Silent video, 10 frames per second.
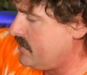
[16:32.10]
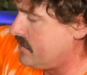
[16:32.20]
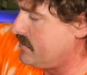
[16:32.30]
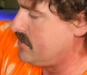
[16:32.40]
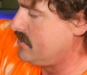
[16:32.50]
you
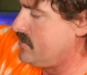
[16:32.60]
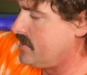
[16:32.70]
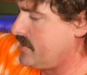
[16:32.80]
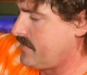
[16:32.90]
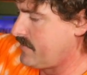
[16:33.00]
can do it
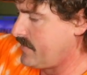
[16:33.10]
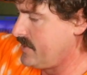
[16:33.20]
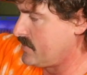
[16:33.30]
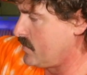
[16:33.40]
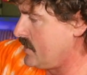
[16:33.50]
on the front
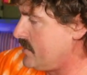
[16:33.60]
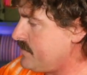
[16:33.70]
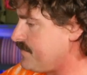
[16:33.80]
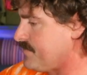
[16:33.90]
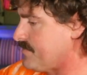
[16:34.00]
as well.
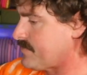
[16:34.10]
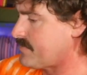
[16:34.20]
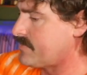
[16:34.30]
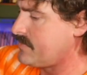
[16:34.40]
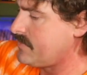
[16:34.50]

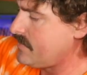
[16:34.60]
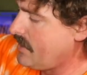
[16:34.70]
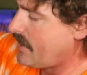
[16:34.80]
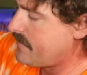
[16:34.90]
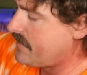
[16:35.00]

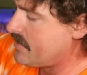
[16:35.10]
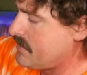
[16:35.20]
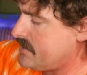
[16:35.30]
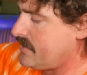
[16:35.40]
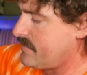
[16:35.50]
I found
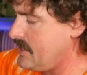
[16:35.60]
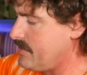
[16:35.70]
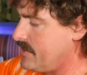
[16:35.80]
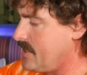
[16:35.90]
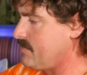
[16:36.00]
myself
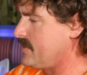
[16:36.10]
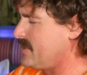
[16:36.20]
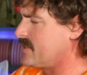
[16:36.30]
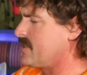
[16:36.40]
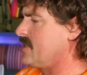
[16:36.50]
keeping a couple
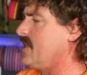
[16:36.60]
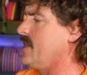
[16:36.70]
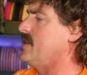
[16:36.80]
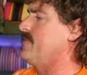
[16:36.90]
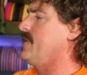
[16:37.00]
discs like
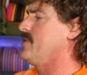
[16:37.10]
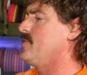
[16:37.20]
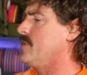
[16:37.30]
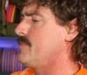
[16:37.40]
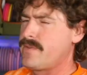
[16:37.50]
that. If I know
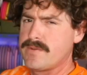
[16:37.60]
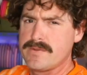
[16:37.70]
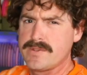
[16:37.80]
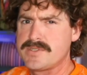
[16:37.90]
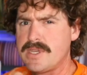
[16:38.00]
I'm going to throw
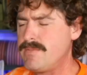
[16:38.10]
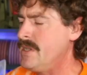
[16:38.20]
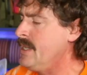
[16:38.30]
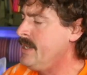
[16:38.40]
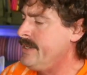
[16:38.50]
the same
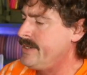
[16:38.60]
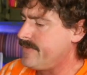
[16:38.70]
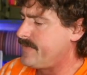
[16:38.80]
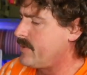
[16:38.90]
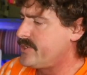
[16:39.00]

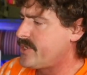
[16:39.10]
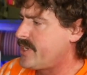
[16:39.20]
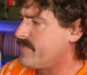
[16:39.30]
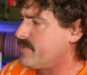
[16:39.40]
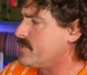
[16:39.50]
fairway
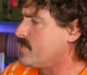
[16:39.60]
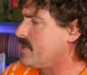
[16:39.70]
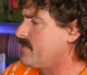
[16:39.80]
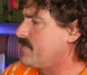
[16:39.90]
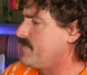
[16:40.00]
driver or
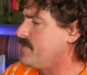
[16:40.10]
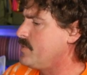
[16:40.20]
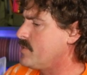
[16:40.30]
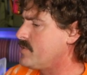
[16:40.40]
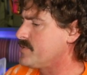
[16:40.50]
whatever for a
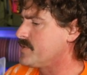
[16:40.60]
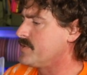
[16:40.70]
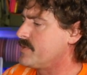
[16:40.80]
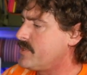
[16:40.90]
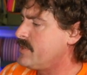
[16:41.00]
few holes in a
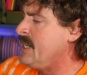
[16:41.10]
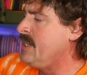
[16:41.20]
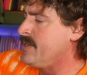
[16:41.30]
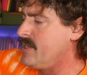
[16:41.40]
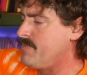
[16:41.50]
row,
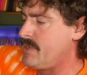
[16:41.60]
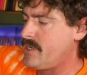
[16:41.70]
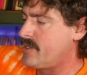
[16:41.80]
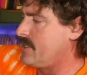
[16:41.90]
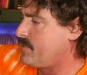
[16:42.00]
it may
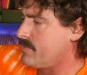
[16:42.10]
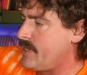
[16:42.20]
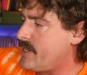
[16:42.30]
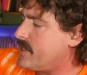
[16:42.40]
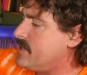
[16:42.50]
not get put
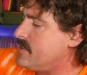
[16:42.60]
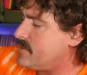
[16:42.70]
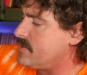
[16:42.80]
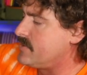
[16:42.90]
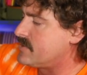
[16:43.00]
back
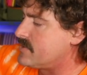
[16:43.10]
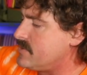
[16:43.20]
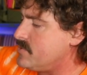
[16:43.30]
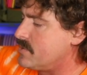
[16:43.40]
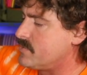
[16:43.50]
into its
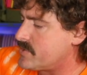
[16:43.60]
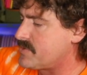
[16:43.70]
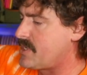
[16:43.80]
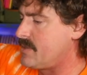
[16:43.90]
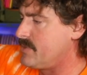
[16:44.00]
normal
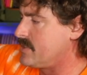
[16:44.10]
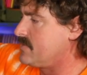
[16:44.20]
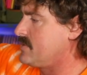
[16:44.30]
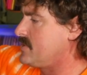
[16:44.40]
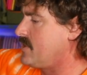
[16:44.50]
slot, but
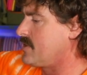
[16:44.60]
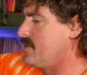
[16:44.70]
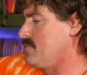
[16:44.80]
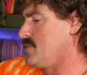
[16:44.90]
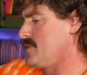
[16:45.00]
stuck
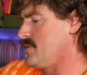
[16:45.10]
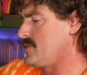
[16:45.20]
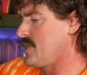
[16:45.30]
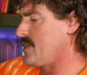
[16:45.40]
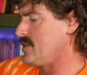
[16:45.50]
on one of those
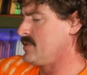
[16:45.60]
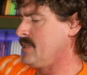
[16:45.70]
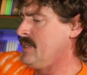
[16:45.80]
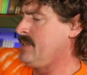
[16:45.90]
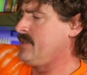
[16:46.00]
sides
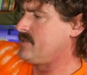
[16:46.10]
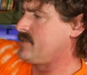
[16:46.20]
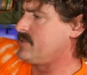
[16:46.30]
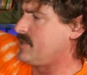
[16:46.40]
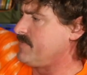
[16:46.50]

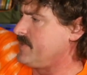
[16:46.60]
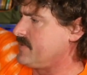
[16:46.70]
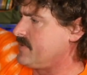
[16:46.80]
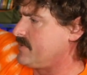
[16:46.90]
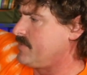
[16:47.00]
just to give me a
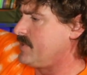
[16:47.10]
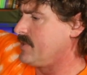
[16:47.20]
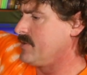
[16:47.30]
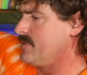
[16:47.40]
little bit